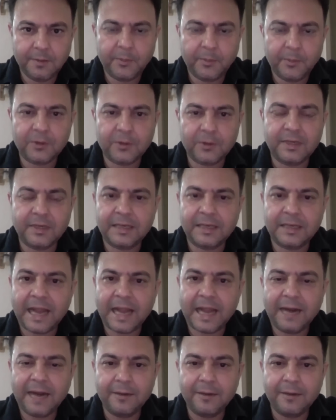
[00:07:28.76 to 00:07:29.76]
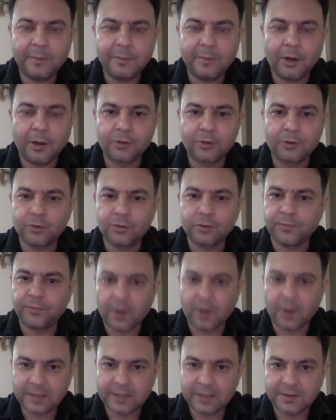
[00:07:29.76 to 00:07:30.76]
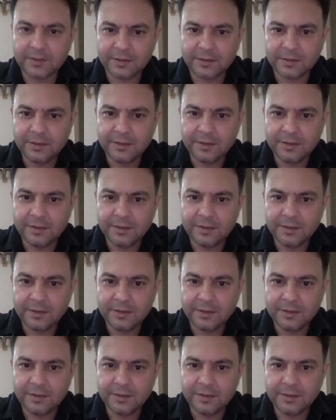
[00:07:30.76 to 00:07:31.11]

because that land belongs to forest